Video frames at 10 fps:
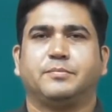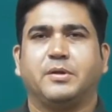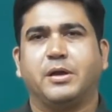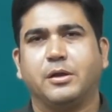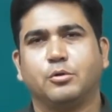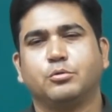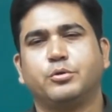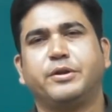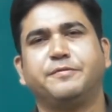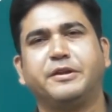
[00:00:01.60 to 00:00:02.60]
Hello,
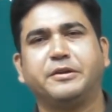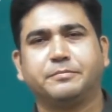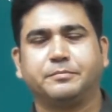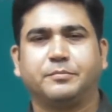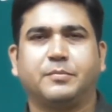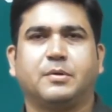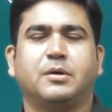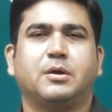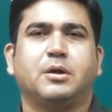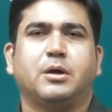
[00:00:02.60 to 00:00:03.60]
good evening.
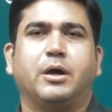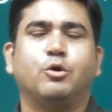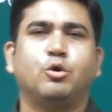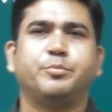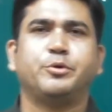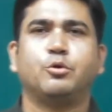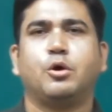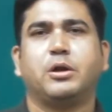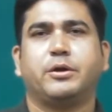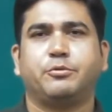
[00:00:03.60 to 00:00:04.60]
I hope you
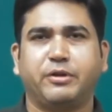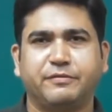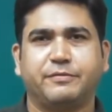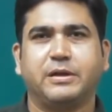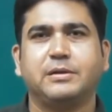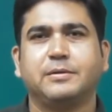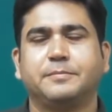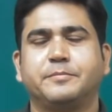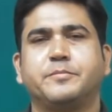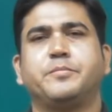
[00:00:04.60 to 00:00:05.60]
all are doing well.
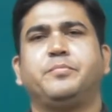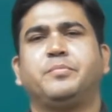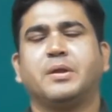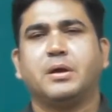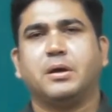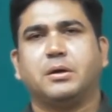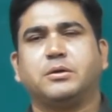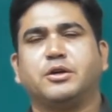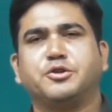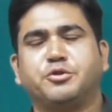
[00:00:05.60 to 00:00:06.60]

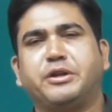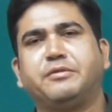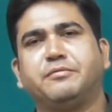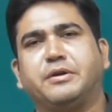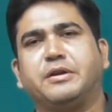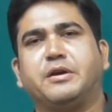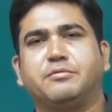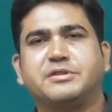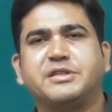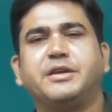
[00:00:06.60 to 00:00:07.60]
Continuing in
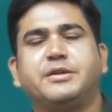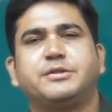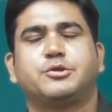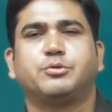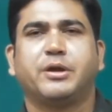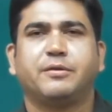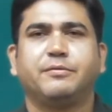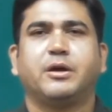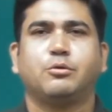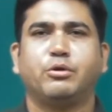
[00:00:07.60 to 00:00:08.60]
our series, today we
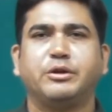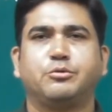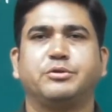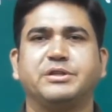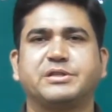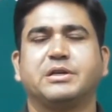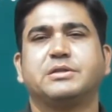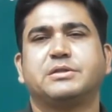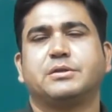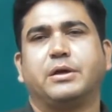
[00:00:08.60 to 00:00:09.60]
are going to
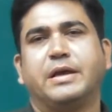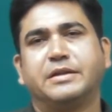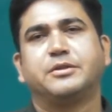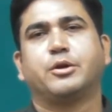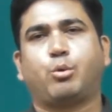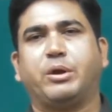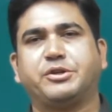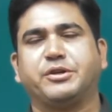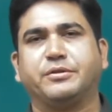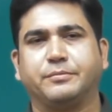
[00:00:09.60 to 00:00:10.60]
discuss another
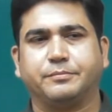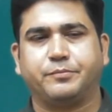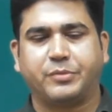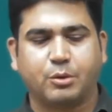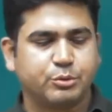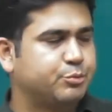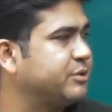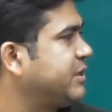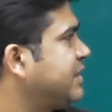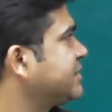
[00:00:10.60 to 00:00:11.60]
question which was
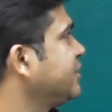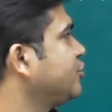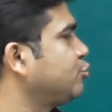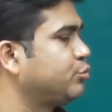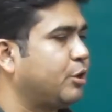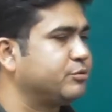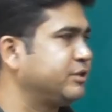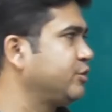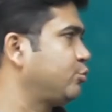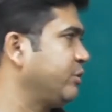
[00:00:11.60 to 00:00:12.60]
asked in
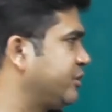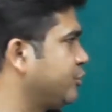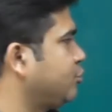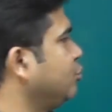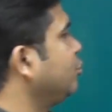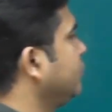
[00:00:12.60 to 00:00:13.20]
2022,